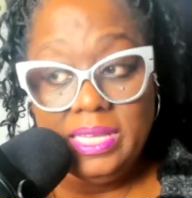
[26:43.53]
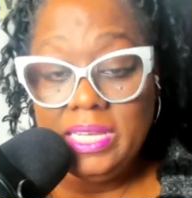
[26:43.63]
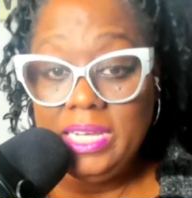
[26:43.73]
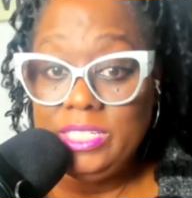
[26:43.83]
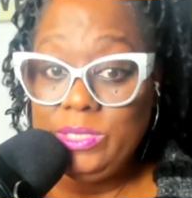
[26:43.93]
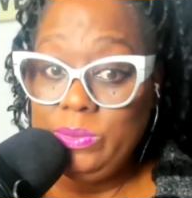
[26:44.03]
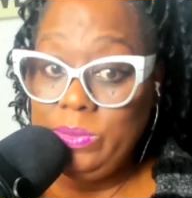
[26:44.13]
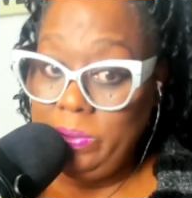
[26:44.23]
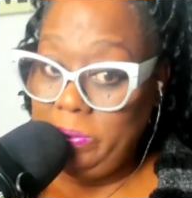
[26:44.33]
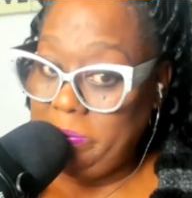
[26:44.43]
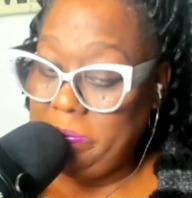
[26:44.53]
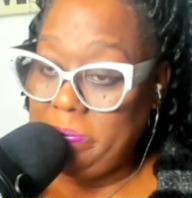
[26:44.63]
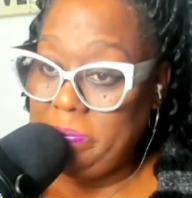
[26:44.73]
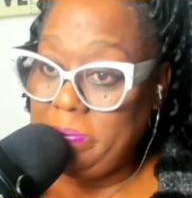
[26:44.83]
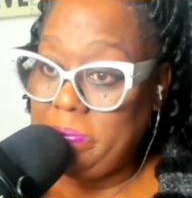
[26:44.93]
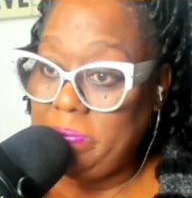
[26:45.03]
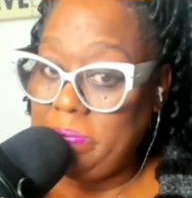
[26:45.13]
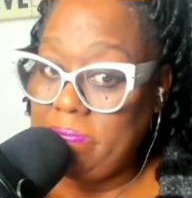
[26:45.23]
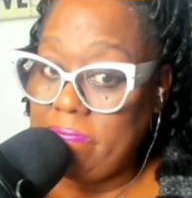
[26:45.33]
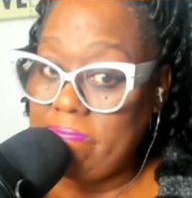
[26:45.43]
Because now
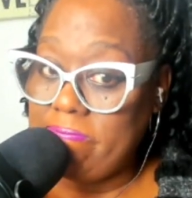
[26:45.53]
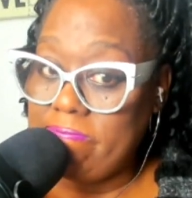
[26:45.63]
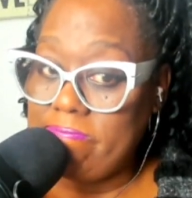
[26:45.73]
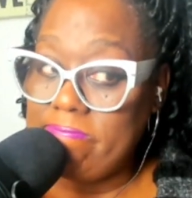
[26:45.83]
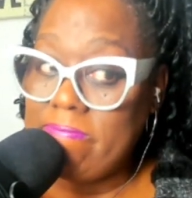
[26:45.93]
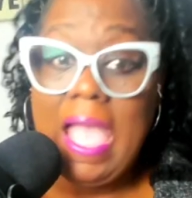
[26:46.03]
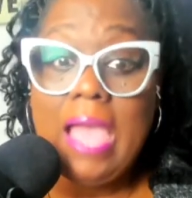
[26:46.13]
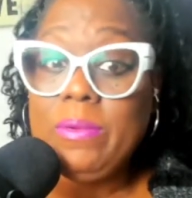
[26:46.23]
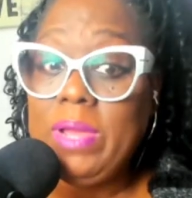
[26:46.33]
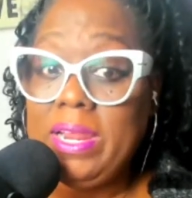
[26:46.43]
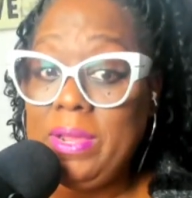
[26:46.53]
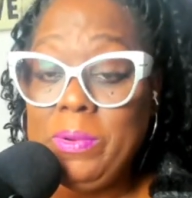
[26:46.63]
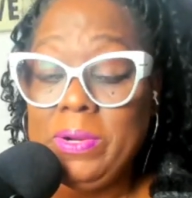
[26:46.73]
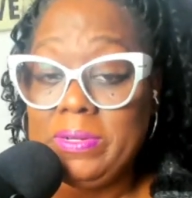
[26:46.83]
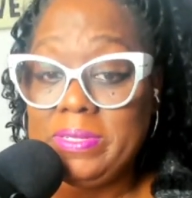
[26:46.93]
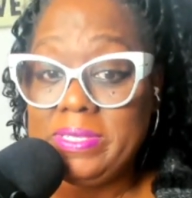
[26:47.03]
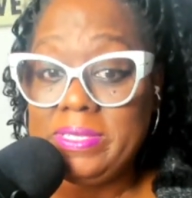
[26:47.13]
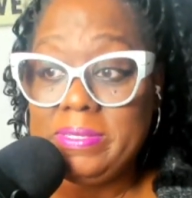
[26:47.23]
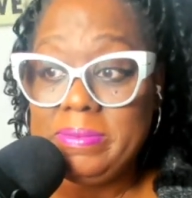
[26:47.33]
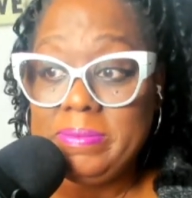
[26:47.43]
I don't know how that works.
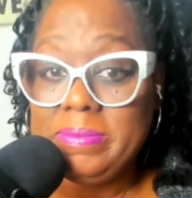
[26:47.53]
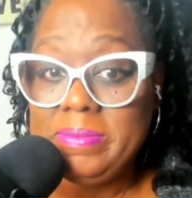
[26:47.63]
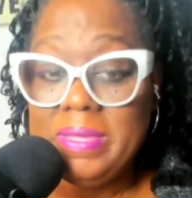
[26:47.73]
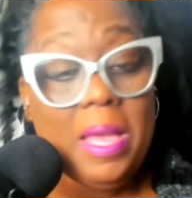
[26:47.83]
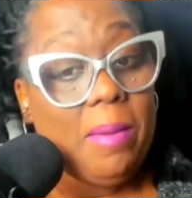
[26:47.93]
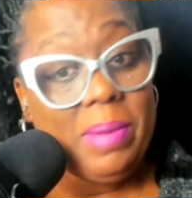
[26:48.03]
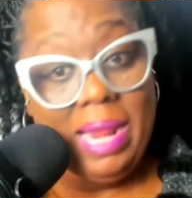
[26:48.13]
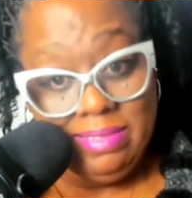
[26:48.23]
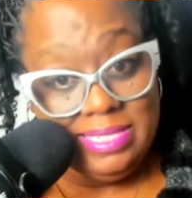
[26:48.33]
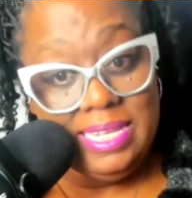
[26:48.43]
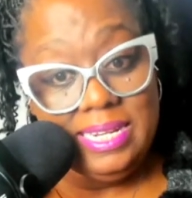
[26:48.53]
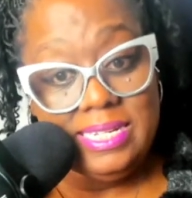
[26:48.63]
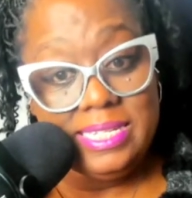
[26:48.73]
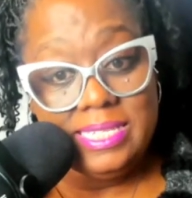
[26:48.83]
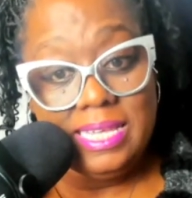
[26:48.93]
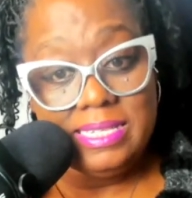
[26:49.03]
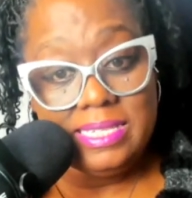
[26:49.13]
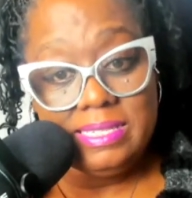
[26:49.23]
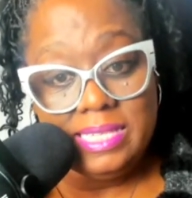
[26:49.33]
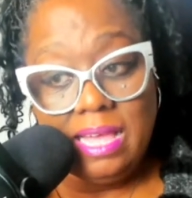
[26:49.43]
I've seen it in the
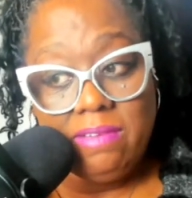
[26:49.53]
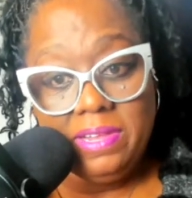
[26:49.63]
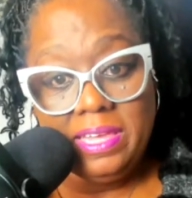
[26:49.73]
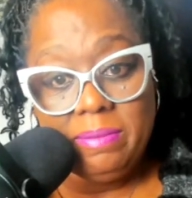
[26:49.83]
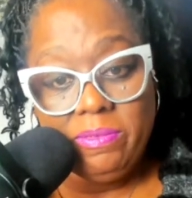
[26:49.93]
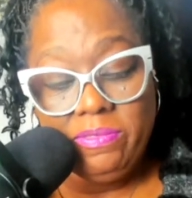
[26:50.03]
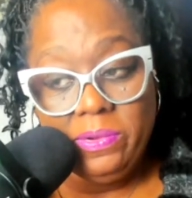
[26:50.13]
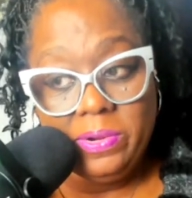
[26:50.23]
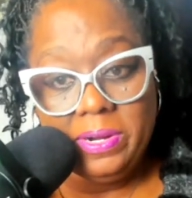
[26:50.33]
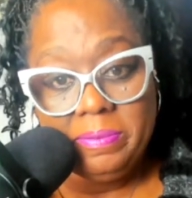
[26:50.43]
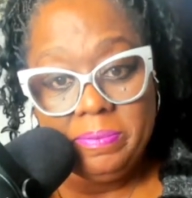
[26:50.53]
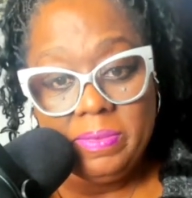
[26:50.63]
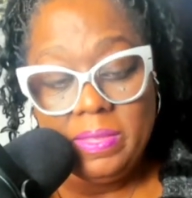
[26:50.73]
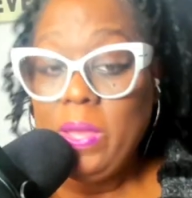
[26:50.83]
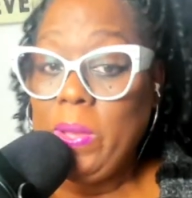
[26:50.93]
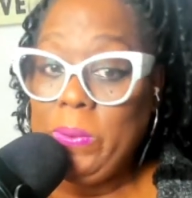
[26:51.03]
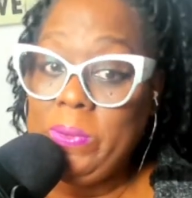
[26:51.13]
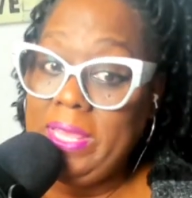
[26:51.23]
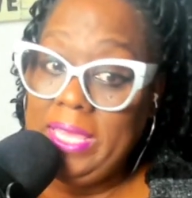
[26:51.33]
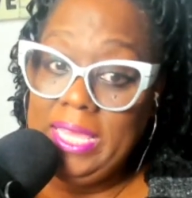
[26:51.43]
Southland before.
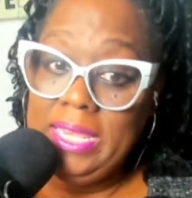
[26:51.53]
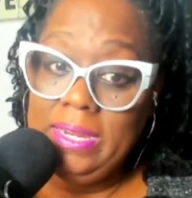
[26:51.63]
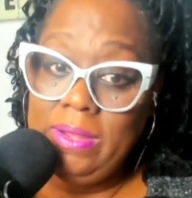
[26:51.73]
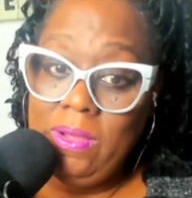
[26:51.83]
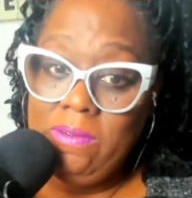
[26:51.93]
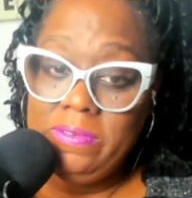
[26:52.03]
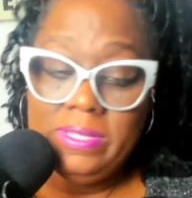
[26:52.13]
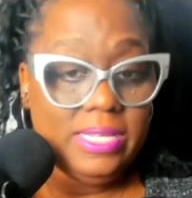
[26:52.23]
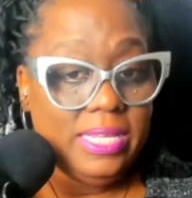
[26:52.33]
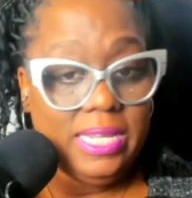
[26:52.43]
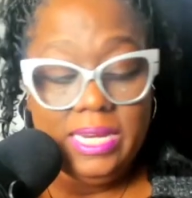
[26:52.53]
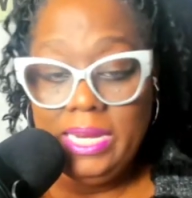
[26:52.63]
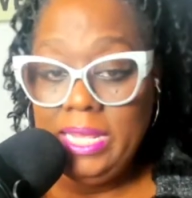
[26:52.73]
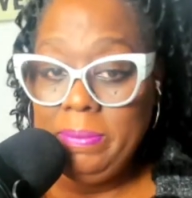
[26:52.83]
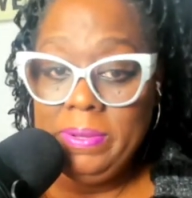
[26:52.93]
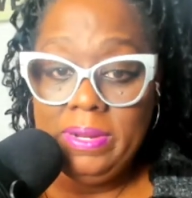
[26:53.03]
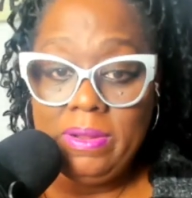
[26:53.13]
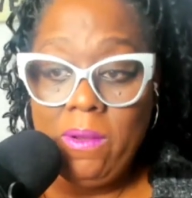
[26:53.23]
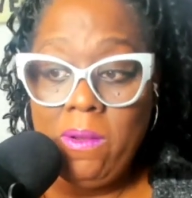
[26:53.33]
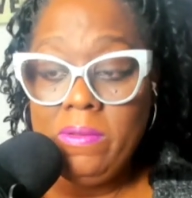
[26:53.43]
When they get in office, they put in
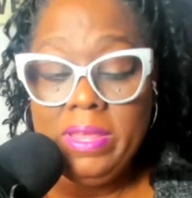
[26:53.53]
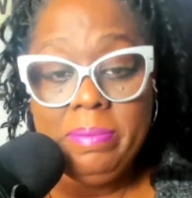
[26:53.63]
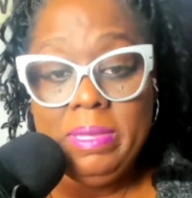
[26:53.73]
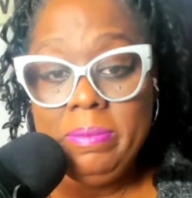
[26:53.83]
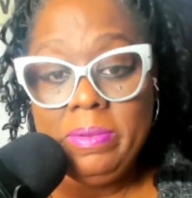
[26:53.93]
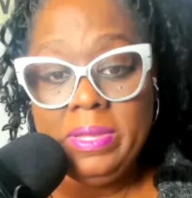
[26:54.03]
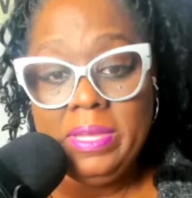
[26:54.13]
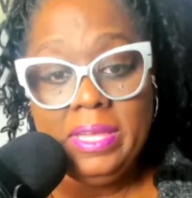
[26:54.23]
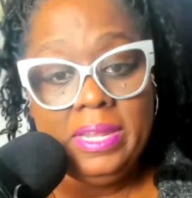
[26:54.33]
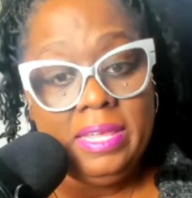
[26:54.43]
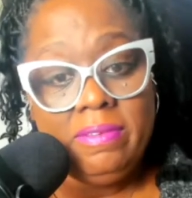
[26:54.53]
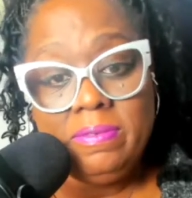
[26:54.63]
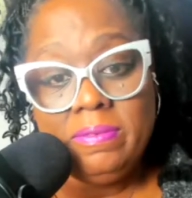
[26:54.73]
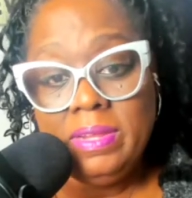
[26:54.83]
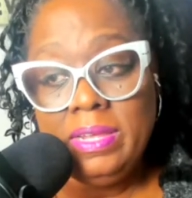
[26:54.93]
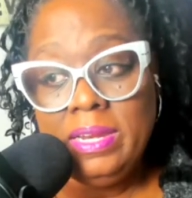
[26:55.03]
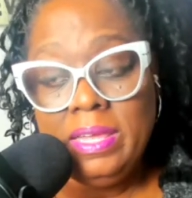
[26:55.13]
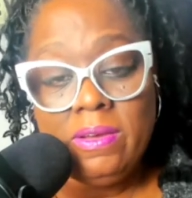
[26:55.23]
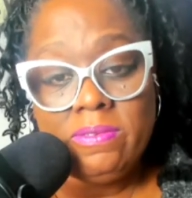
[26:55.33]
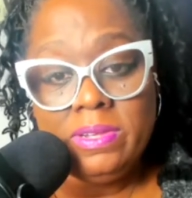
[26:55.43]
all their people in, and they
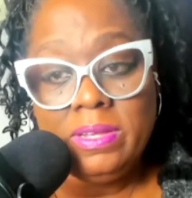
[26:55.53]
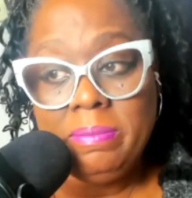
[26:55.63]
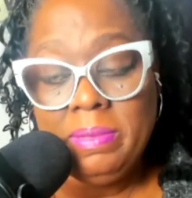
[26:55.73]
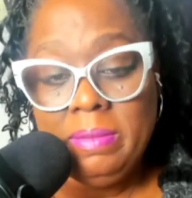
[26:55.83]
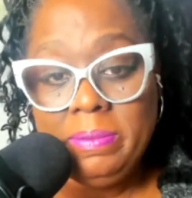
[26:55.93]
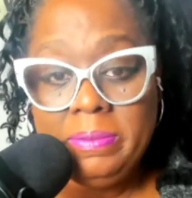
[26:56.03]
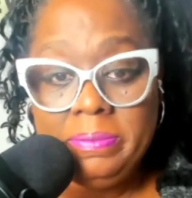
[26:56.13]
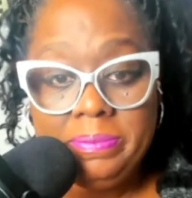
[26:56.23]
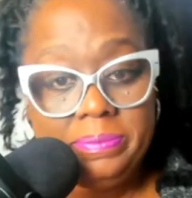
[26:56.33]
lay off the other people.